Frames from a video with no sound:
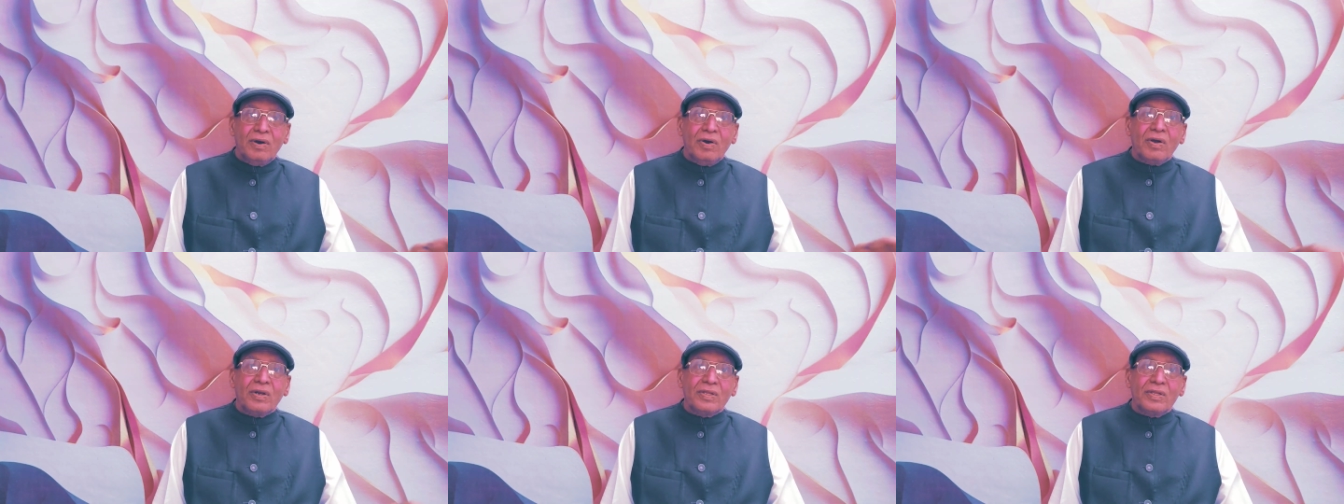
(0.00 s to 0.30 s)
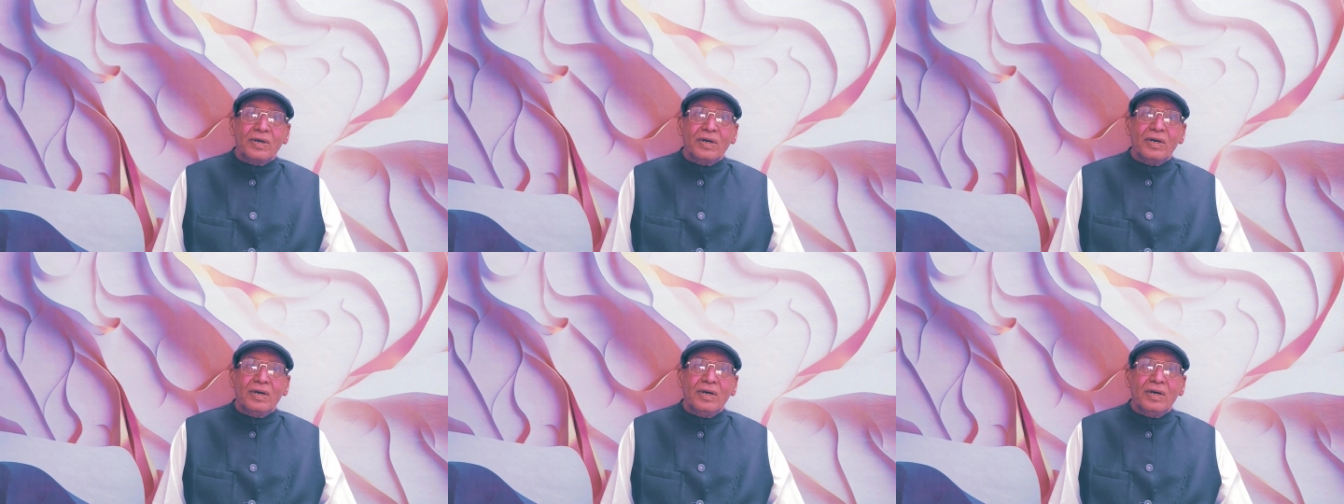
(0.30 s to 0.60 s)
or
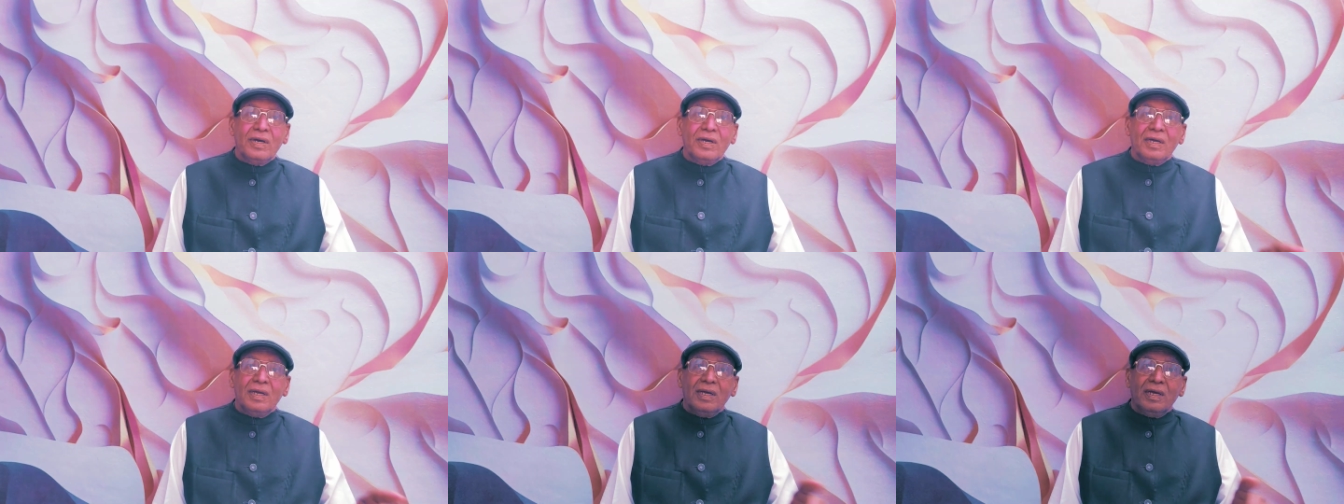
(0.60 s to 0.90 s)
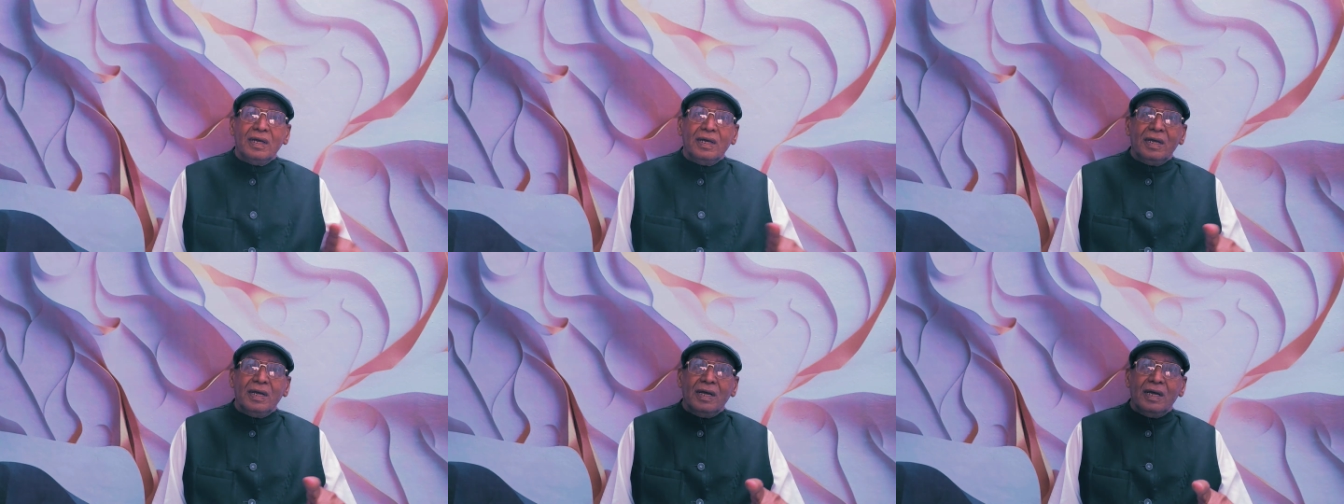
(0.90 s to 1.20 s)
the
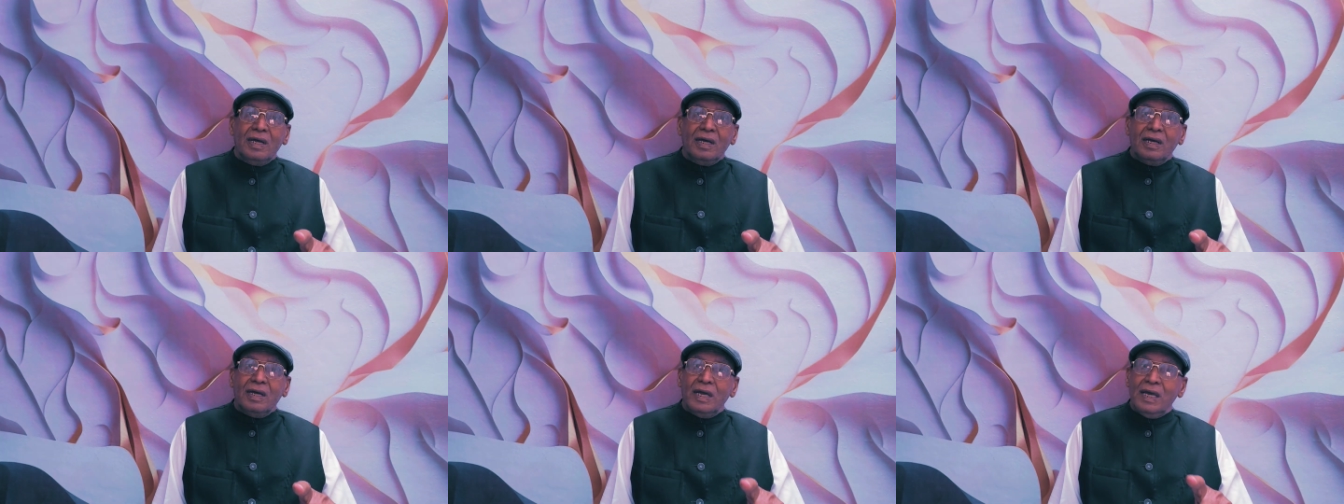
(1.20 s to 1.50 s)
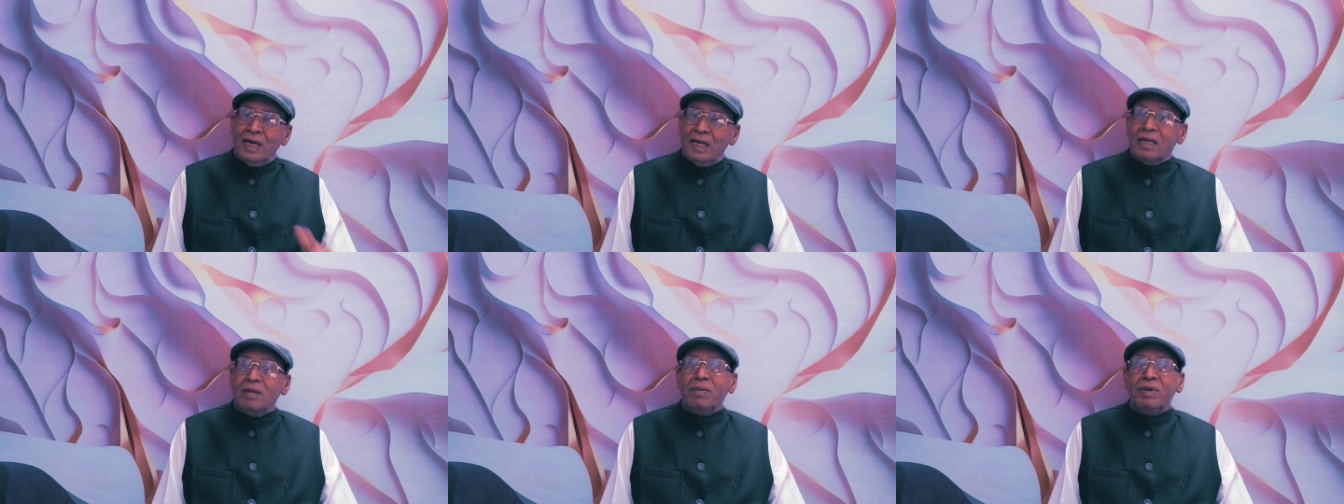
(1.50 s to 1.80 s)

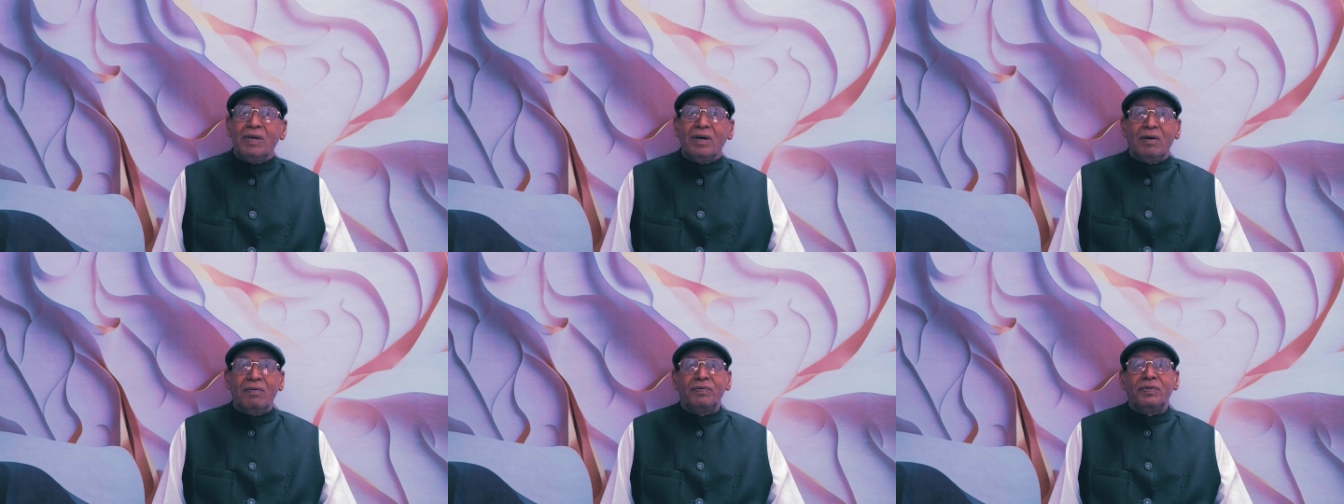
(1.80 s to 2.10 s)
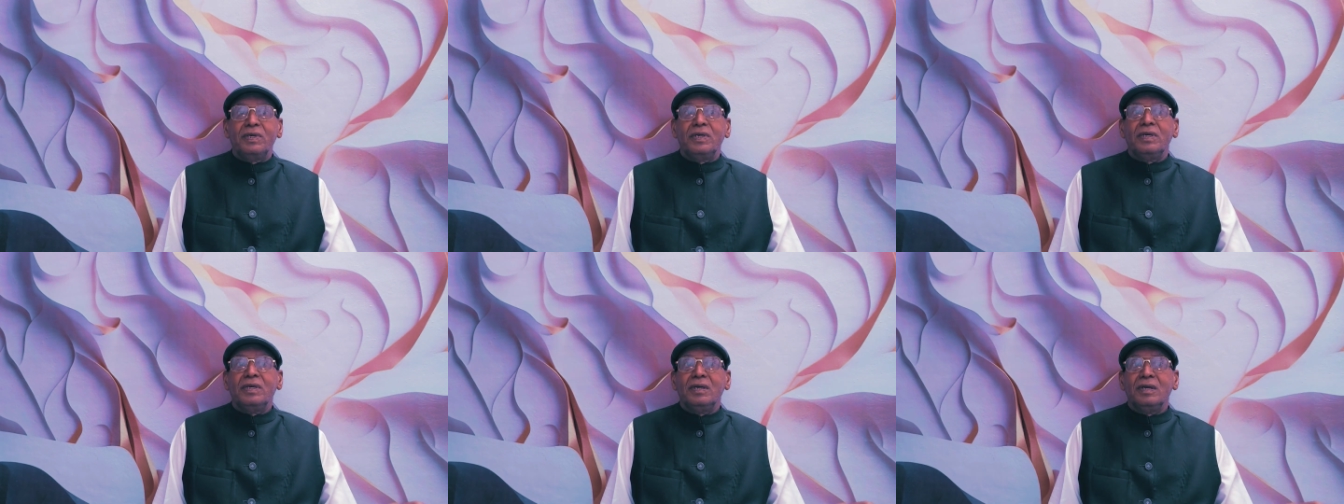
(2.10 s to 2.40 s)
enemy
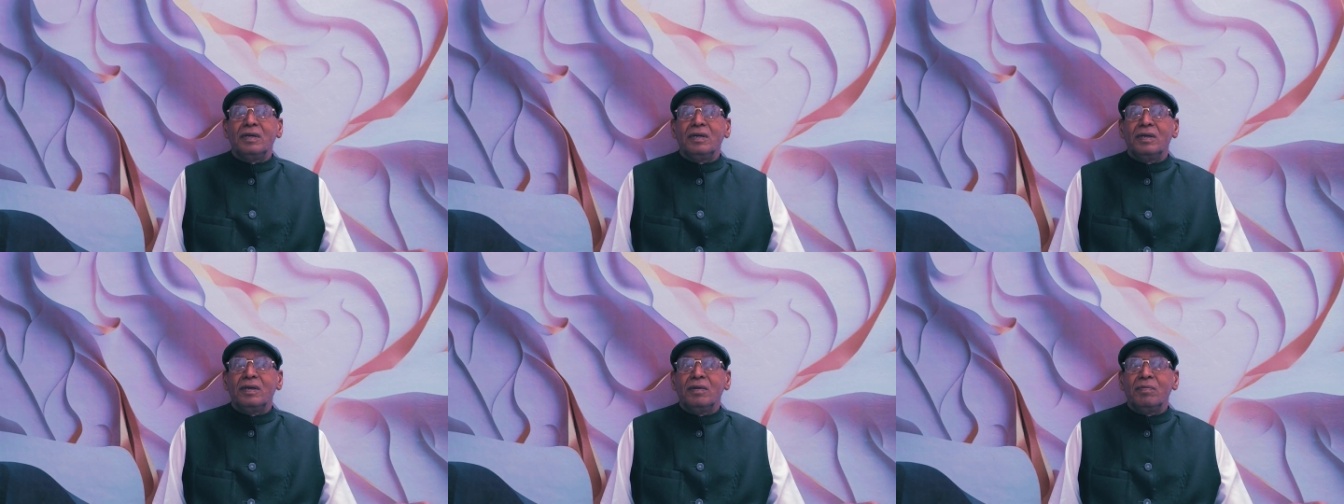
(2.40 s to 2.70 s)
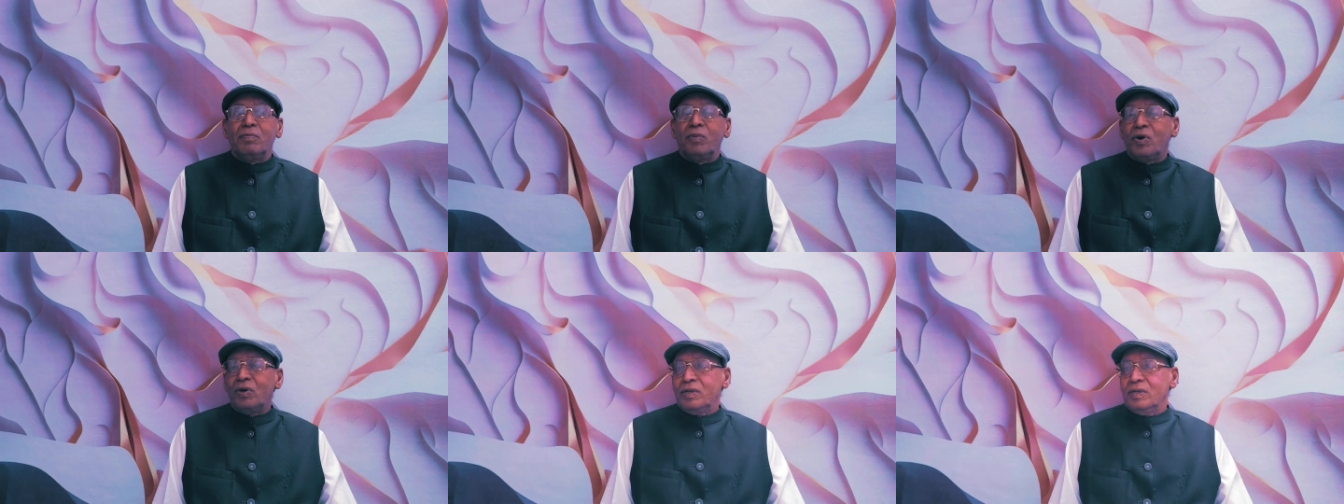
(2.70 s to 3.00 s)
of the
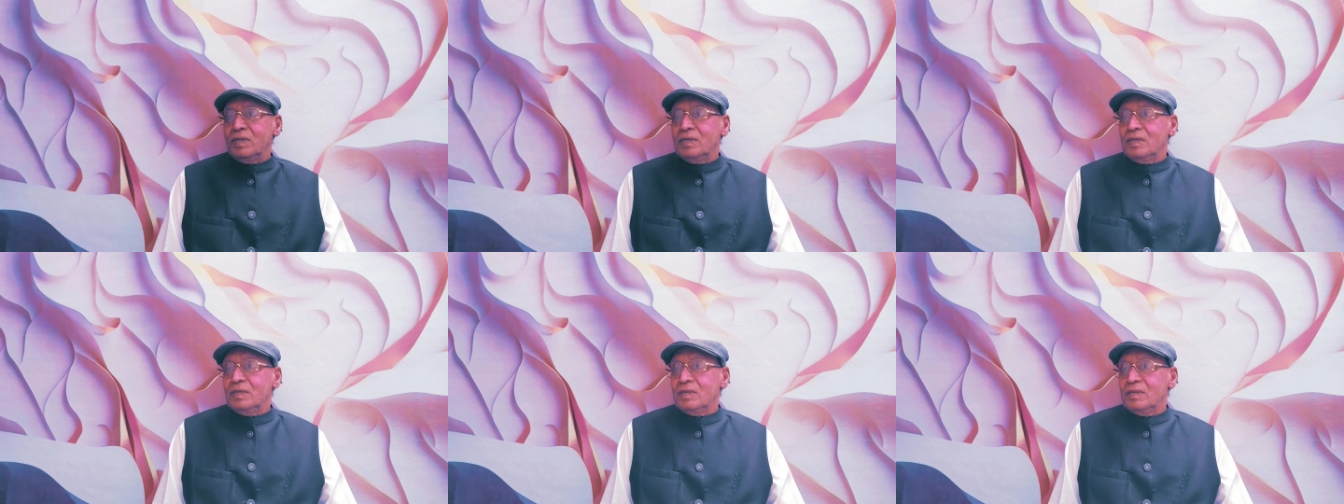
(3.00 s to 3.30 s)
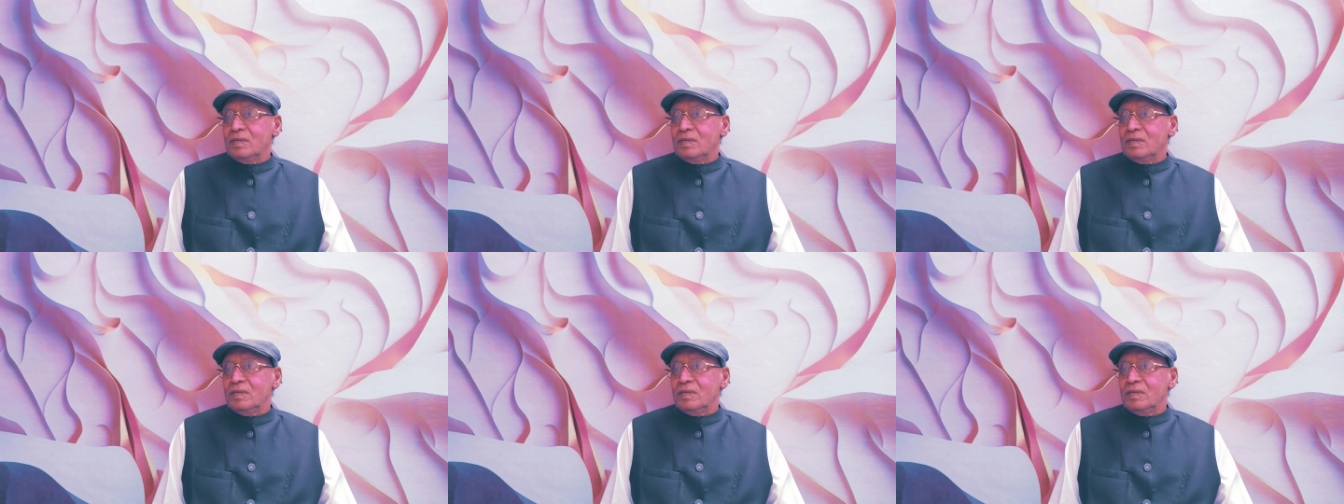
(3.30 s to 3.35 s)
body.